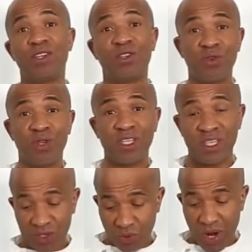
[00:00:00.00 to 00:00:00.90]
To do
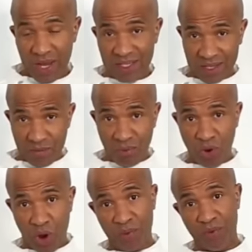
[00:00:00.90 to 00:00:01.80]
this is quite a
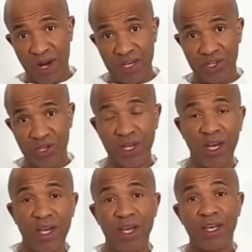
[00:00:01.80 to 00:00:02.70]
simple
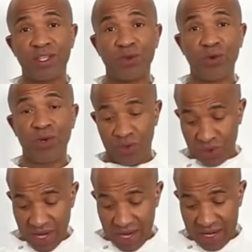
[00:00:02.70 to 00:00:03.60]
operation. Is all you
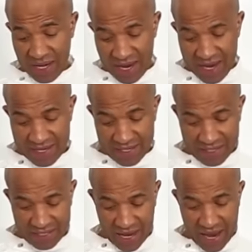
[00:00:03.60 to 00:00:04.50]
need
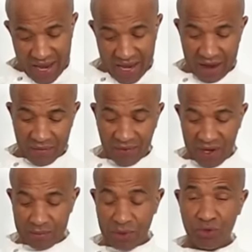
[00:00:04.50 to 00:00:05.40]
is a
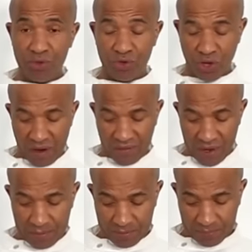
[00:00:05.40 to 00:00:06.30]
Phillips
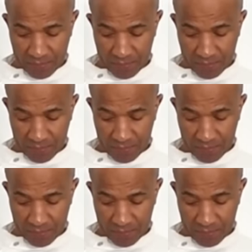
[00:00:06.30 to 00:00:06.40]
screwdriver,